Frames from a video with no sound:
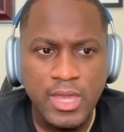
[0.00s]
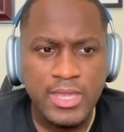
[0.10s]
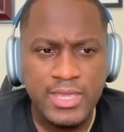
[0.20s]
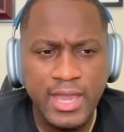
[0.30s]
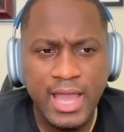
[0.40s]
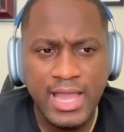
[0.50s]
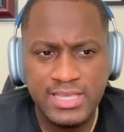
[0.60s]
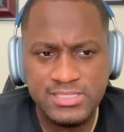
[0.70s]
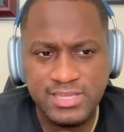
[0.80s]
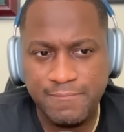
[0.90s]
Yeah, I
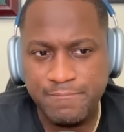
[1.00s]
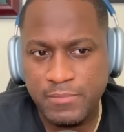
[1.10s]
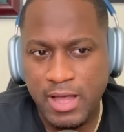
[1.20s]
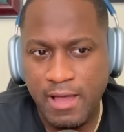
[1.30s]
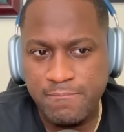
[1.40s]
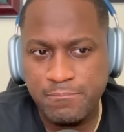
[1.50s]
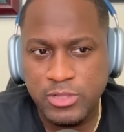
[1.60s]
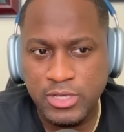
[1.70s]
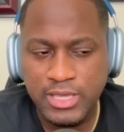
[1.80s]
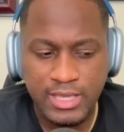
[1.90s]
guess I'm I'm
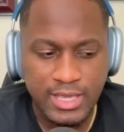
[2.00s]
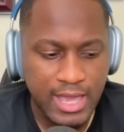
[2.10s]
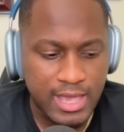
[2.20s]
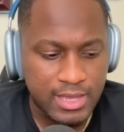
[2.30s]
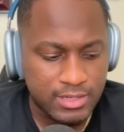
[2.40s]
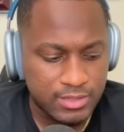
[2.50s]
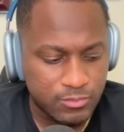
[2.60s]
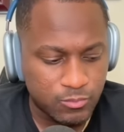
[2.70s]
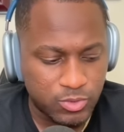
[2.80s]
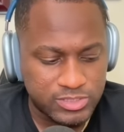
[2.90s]
looking at
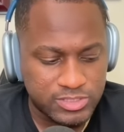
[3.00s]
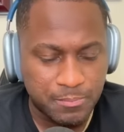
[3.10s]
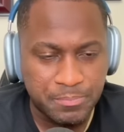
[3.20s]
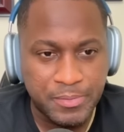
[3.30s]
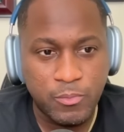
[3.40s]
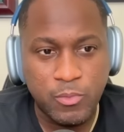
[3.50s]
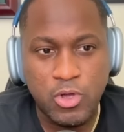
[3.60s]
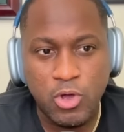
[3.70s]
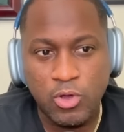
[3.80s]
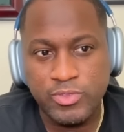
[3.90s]
what some people will
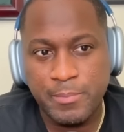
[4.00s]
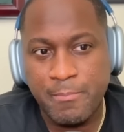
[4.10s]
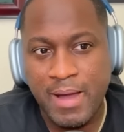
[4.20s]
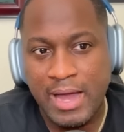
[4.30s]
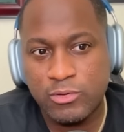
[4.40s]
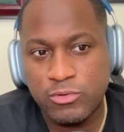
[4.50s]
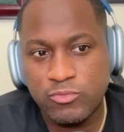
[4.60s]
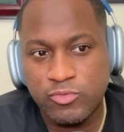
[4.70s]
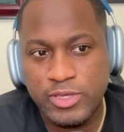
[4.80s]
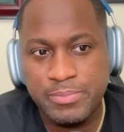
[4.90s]
call the model
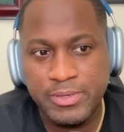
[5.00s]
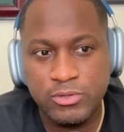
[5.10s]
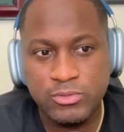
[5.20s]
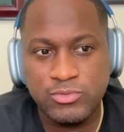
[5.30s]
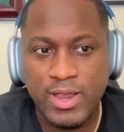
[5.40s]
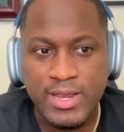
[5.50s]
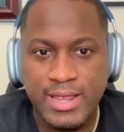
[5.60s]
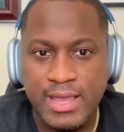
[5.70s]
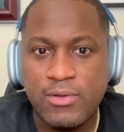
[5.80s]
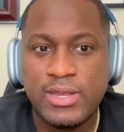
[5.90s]
rebuild right
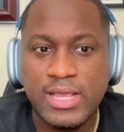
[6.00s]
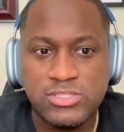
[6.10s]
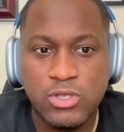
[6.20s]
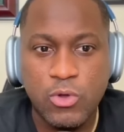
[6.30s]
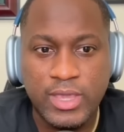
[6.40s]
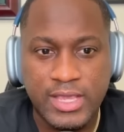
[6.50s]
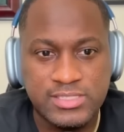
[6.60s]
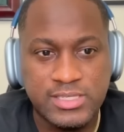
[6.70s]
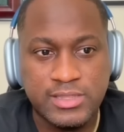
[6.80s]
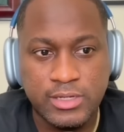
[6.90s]
now, and that's the
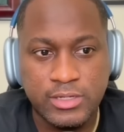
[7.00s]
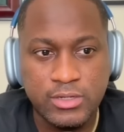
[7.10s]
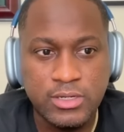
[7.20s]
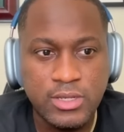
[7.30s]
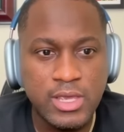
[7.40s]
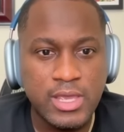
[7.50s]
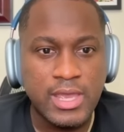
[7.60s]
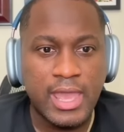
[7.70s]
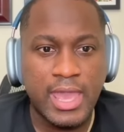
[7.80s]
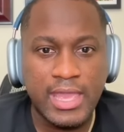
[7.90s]
OKC Thunder.
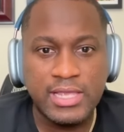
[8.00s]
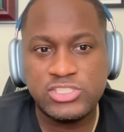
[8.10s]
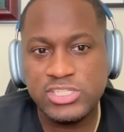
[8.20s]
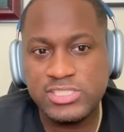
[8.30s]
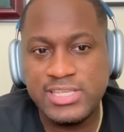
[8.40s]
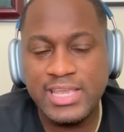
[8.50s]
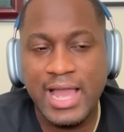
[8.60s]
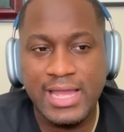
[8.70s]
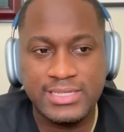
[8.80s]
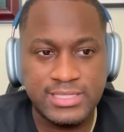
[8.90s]
Yeah. And just the
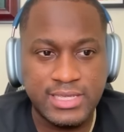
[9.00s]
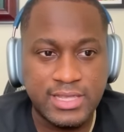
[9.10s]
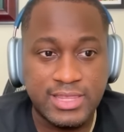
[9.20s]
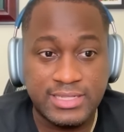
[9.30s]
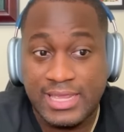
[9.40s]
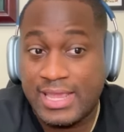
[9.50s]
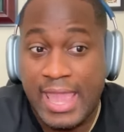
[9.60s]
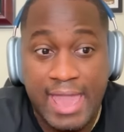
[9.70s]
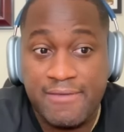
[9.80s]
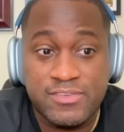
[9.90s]
idea that they
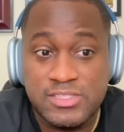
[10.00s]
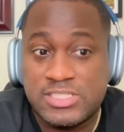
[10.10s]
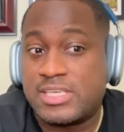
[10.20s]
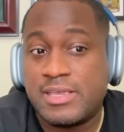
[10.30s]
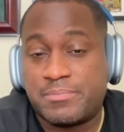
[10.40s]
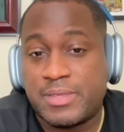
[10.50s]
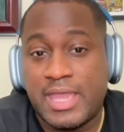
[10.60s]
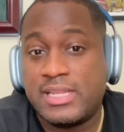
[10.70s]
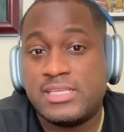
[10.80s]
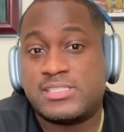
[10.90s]
haven't skipped
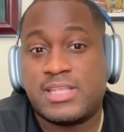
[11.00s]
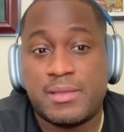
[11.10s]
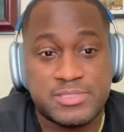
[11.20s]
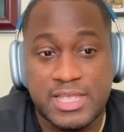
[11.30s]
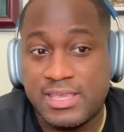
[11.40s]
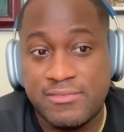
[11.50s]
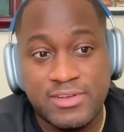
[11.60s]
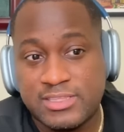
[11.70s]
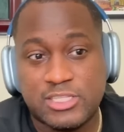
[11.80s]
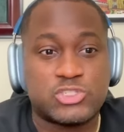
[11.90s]
any steps. Like
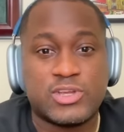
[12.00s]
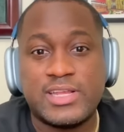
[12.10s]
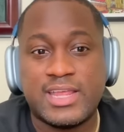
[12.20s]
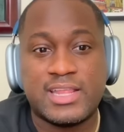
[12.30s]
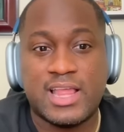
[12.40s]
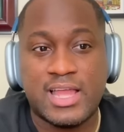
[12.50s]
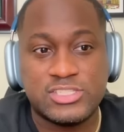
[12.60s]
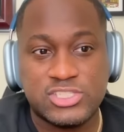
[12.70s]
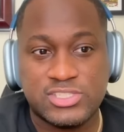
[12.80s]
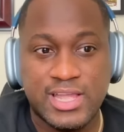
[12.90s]
even at the trade deadline
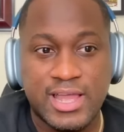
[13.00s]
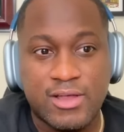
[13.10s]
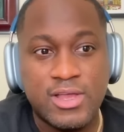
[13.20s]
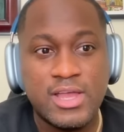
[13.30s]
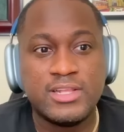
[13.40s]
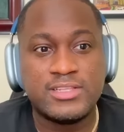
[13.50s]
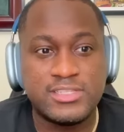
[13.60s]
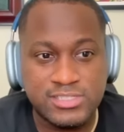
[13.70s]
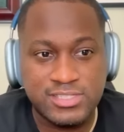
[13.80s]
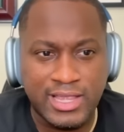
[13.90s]
just now, they're
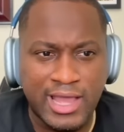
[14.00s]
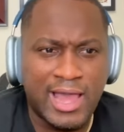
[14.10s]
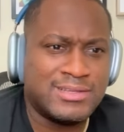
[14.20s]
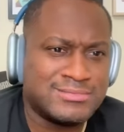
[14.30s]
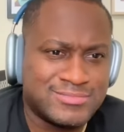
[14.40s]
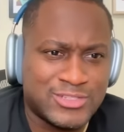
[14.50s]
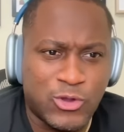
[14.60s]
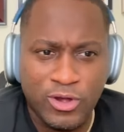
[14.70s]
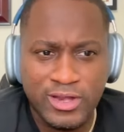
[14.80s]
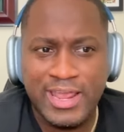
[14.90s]
just like, ah,
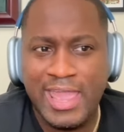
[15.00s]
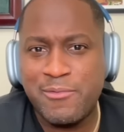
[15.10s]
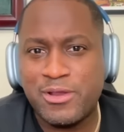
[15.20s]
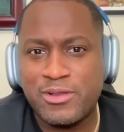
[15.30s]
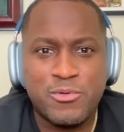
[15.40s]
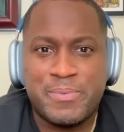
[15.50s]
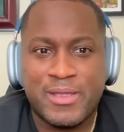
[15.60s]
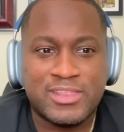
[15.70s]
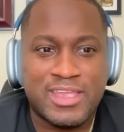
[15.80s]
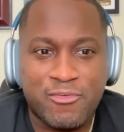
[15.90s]
Gordon Hayward, who
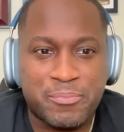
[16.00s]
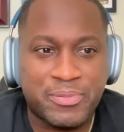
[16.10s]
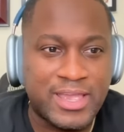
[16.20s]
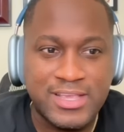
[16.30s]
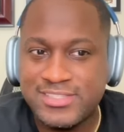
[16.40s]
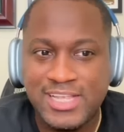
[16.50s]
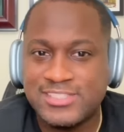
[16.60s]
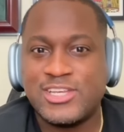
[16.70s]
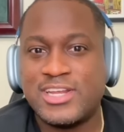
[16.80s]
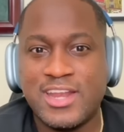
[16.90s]
barely ever plays,
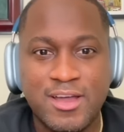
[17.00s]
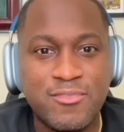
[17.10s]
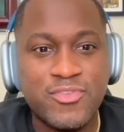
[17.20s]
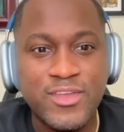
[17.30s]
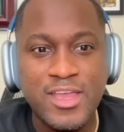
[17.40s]
that's good enough